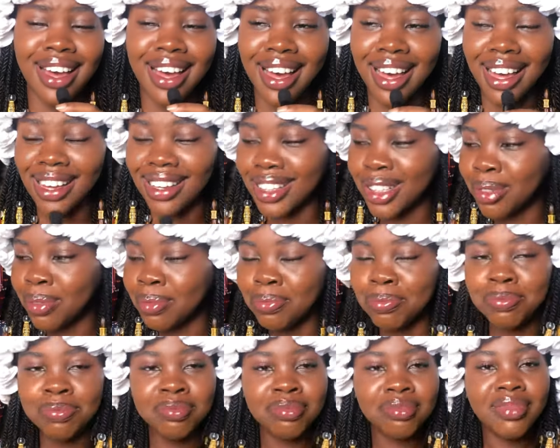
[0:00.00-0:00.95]

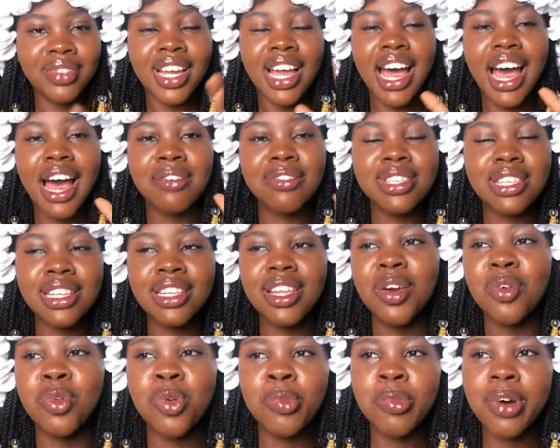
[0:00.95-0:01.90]
I've
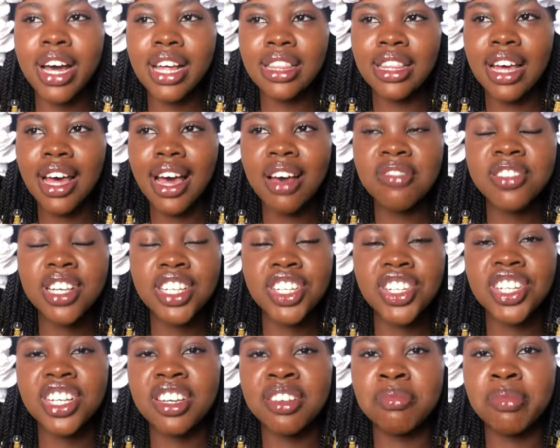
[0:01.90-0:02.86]
seen a woman that after
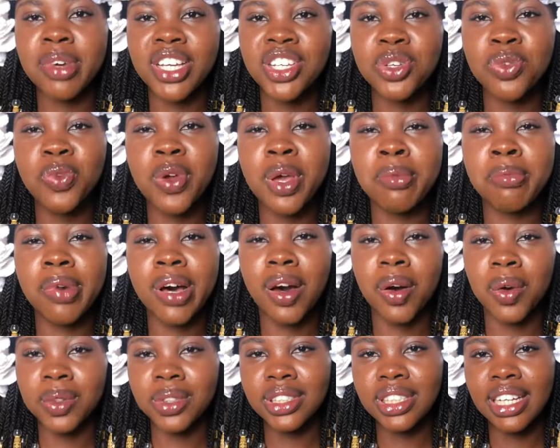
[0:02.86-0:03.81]
she gave birth, she went
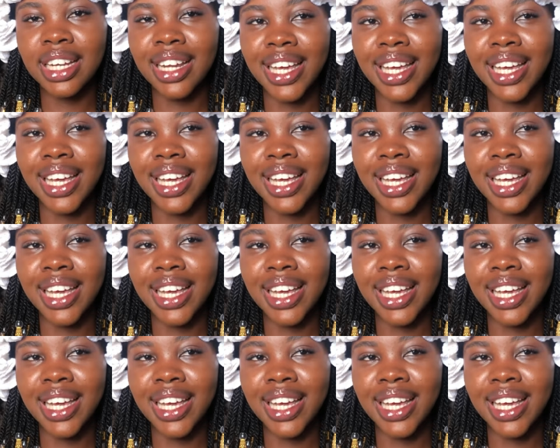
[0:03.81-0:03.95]
bald.